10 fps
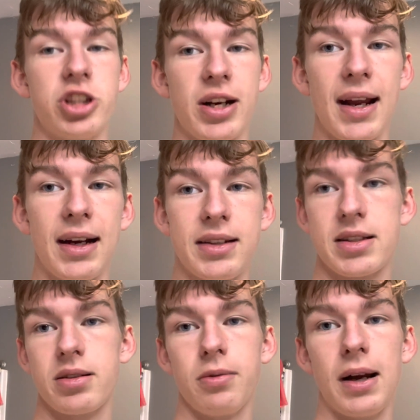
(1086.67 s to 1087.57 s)
genetics
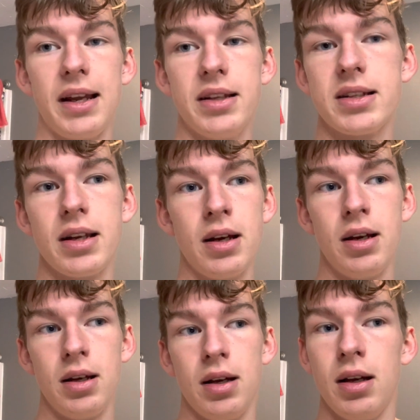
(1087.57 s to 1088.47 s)
to raise
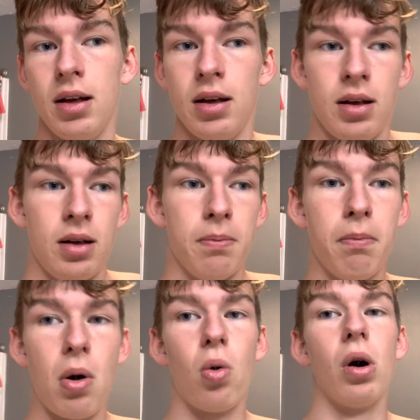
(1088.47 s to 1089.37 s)

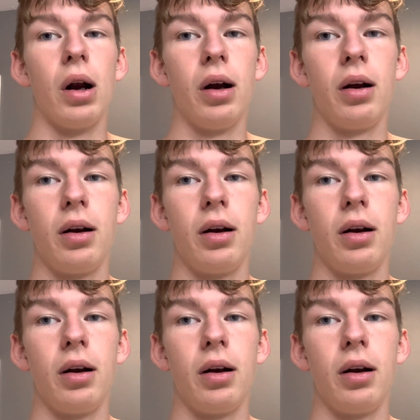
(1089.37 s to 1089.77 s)
more.